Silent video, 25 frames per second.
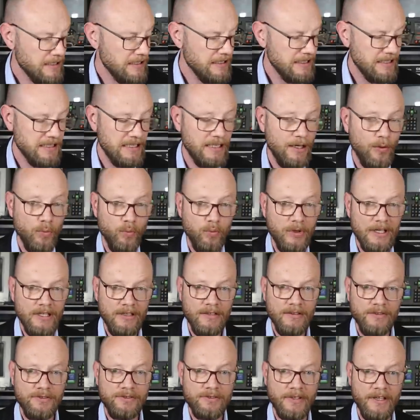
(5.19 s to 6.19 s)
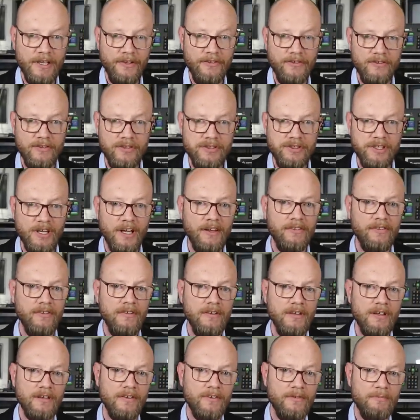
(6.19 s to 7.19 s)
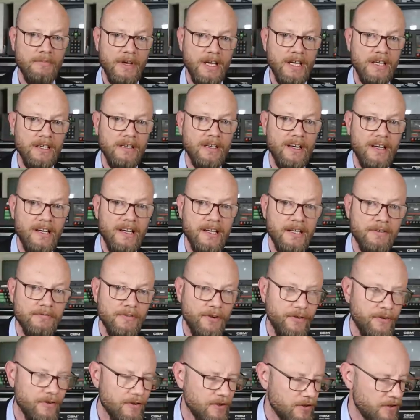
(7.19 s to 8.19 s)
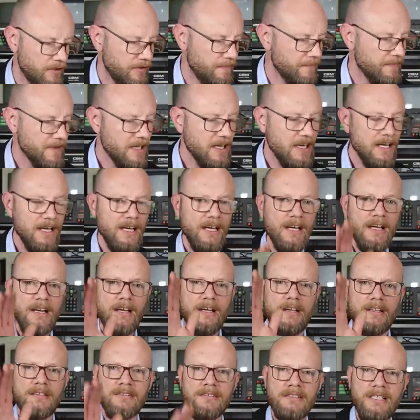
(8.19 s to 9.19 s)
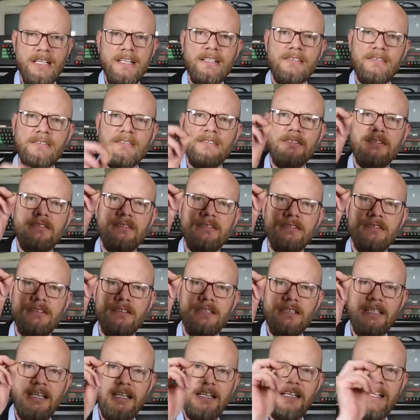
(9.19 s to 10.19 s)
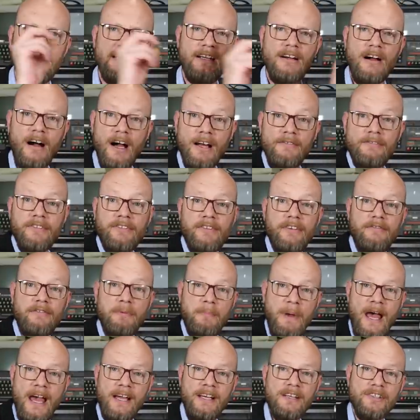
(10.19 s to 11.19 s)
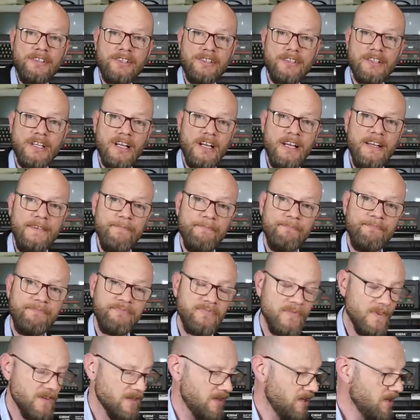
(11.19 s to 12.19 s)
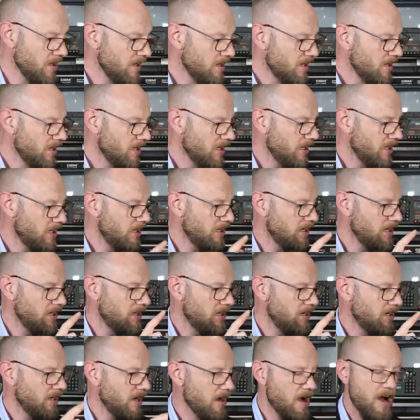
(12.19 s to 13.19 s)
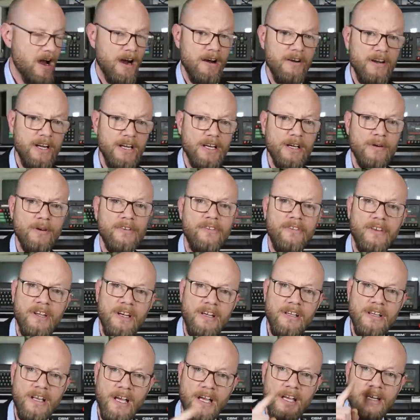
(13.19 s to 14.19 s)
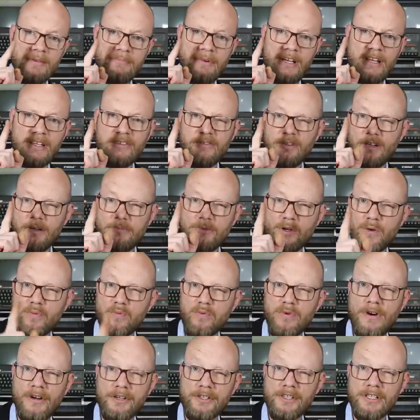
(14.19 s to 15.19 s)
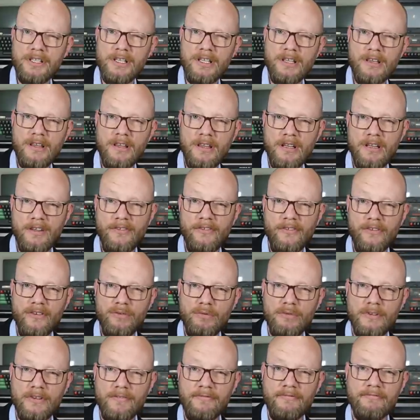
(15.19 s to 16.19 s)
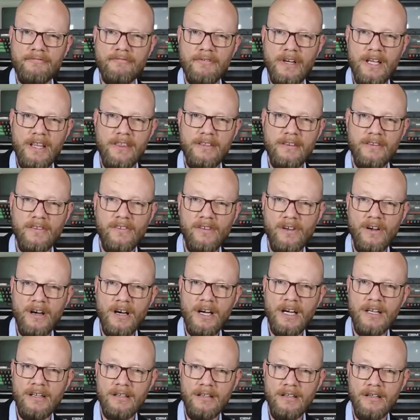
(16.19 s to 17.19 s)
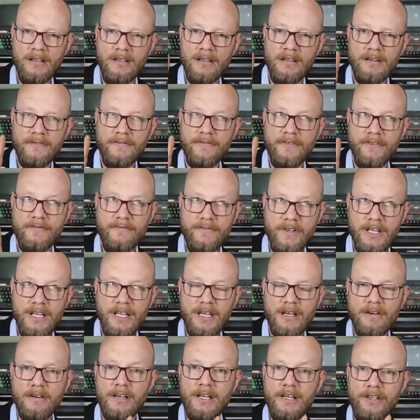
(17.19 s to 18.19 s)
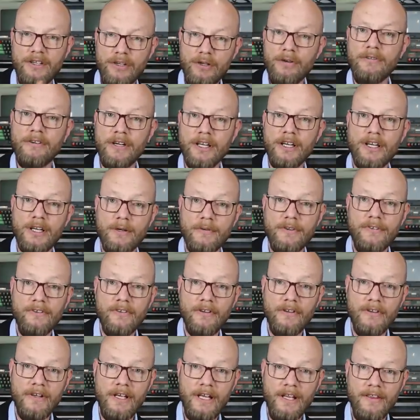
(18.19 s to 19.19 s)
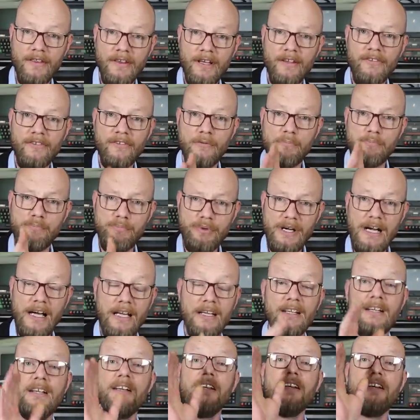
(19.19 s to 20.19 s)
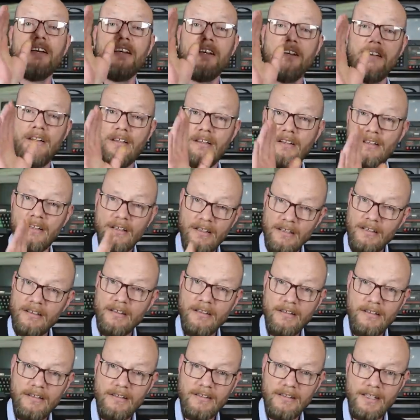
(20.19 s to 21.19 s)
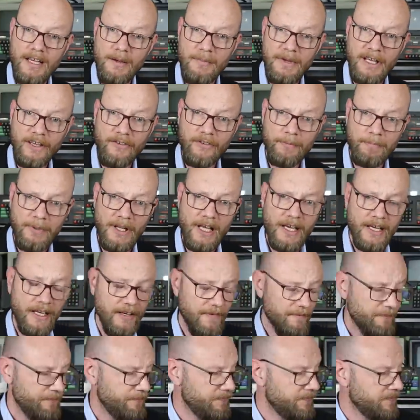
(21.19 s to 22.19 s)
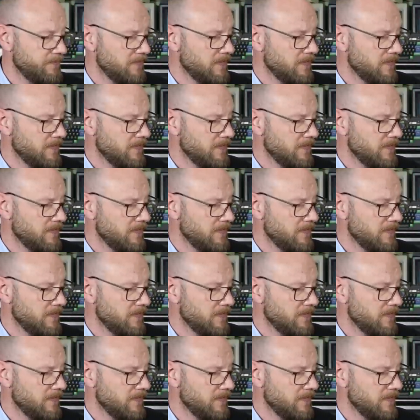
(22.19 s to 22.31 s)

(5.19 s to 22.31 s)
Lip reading: Well-dressed Jason has made a return. Now, I received a package today. I already know what's in it, and by the time you're watching this, you would have read the title of the video and you already know what's in this, but let me explain.